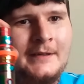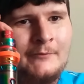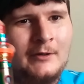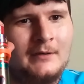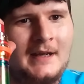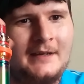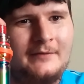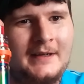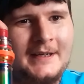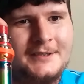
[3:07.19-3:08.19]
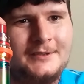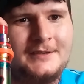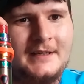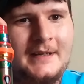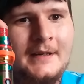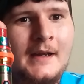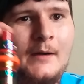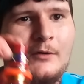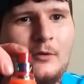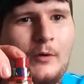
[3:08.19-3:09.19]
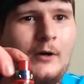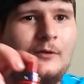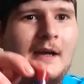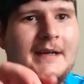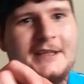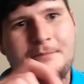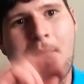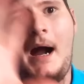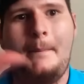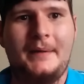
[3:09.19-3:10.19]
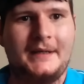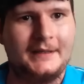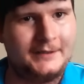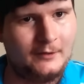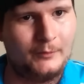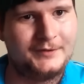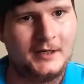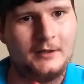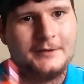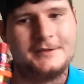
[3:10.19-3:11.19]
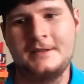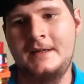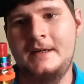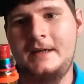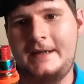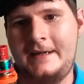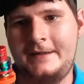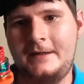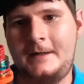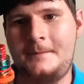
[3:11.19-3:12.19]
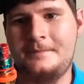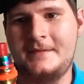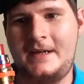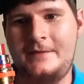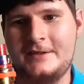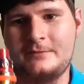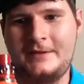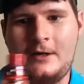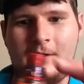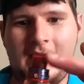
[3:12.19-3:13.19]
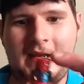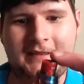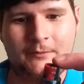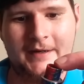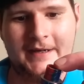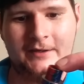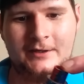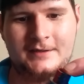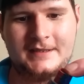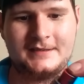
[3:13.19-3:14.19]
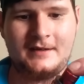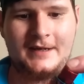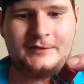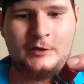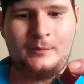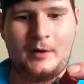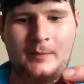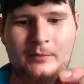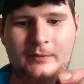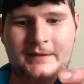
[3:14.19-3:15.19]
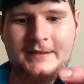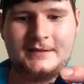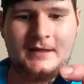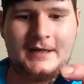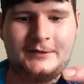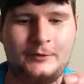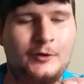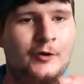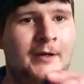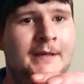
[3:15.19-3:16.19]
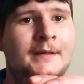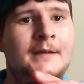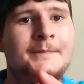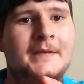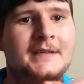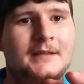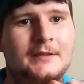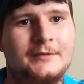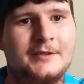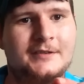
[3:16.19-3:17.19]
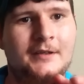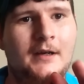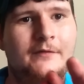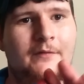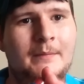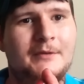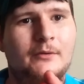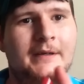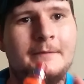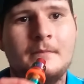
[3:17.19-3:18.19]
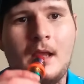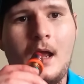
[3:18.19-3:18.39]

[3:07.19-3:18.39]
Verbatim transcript: in real life, I guess you'd say, to where online it's popping, you know, with colors. And um, yeah, this one though, I like the way it looks. It's not too purple and it's not too green. It's just enough of in between.